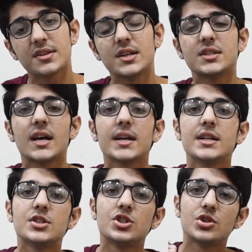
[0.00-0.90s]
such that
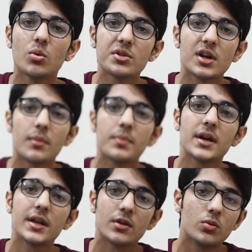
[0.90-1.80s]
it shows up
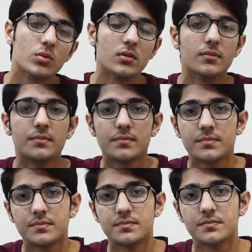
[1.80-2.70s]
in Google.
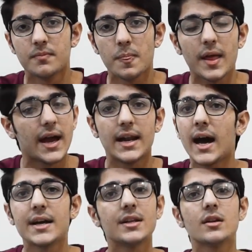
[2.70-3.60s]
And
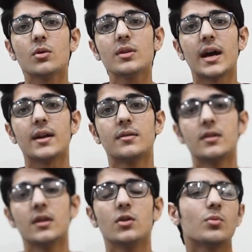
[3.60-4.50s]
I didn't know that.
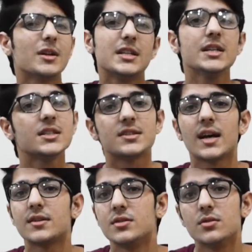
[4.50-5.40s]
Nobody teaches
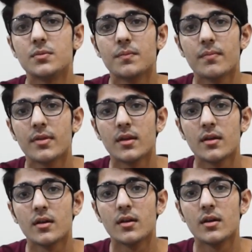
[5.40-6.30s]
that to you.
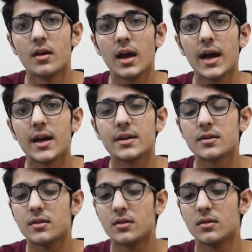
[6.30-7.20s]
And
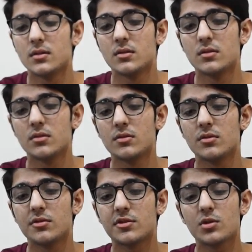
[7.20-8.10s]

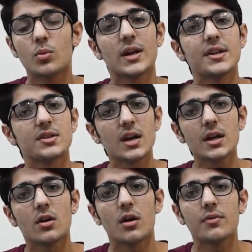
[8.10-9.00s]
so when I
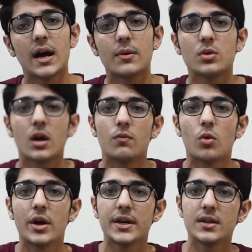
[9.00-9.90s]
started off, I would
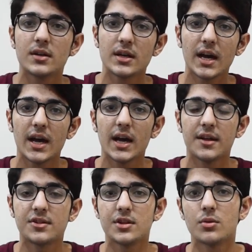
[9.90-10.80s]
avoid
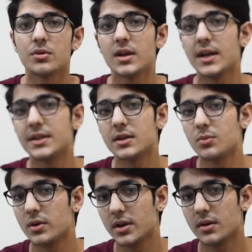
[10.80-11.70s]
SEO related
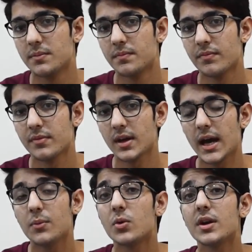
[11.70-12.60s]
work.
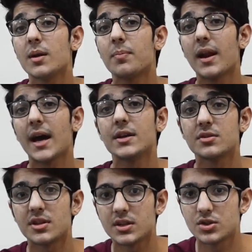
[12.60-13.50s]
I wouldn't apply to
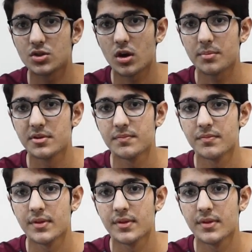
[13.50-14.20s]
such jobs.